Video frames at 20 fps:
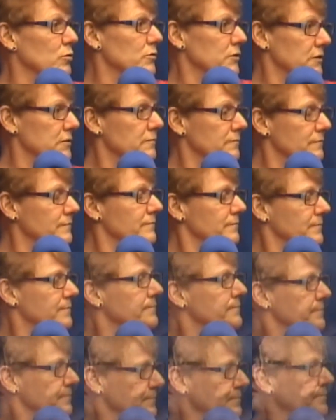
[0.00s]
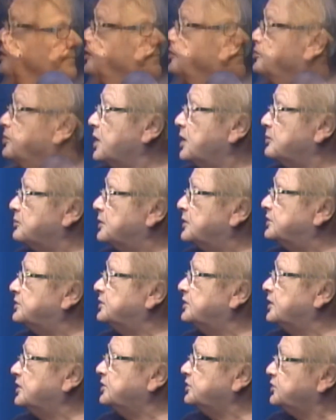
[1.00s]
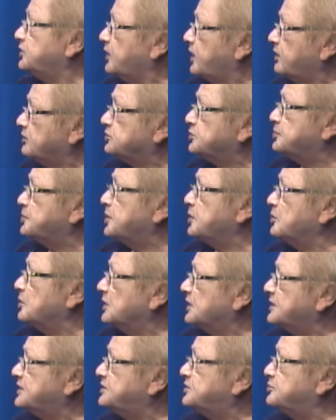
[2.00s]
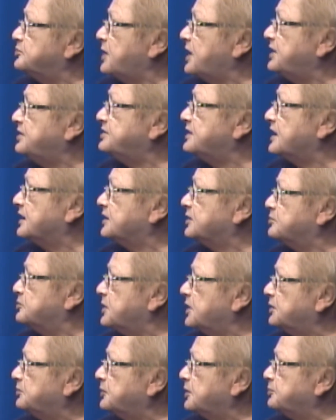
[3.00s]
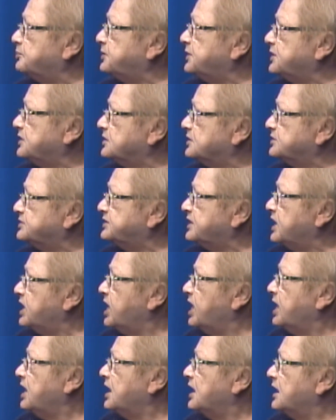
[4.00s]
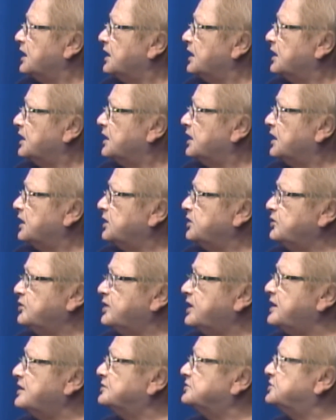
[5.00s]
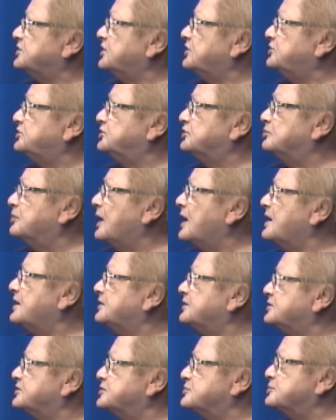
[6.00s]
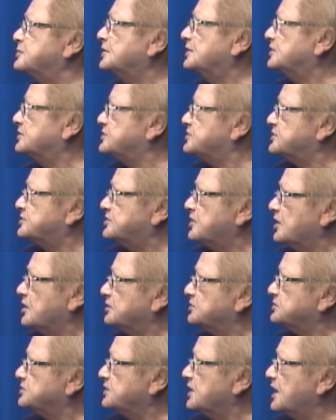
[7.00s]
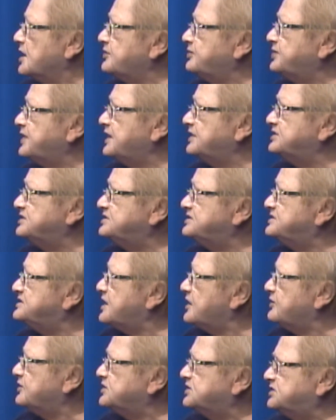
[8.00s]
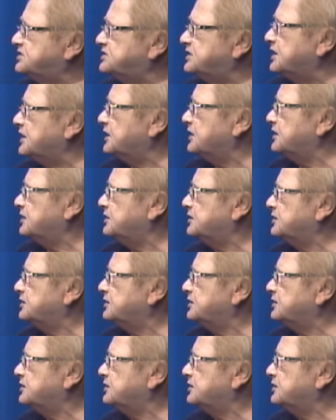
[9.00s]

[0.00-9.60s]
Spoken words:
That's a long commitment, and you have to be willing to make that commitment because you can't change your mind in the middle of the dog's life. That's devastating.